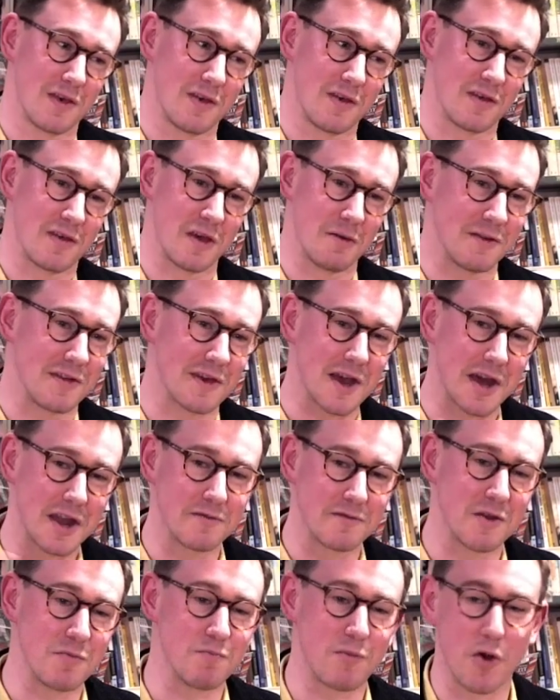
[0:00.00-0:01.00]
So it's a kind
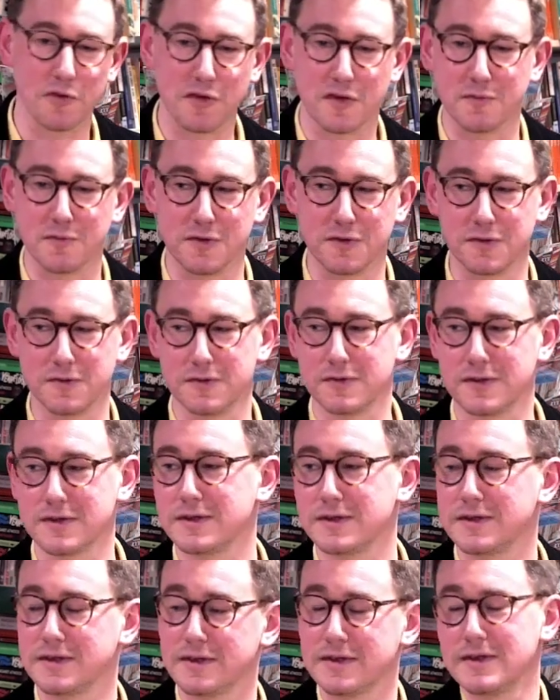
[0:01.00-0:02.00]
of impossible
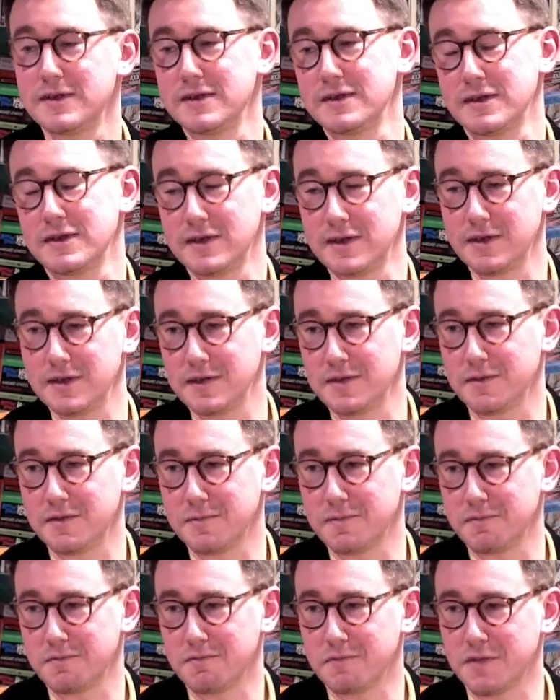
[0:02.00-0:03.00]

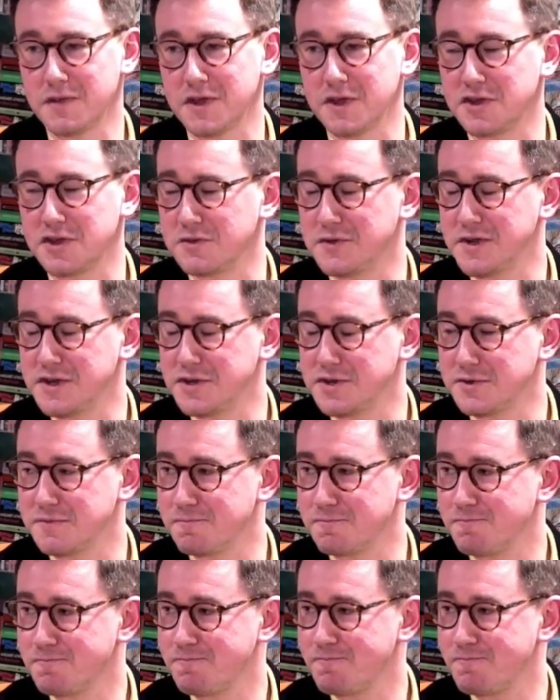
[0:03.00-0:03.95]
situation.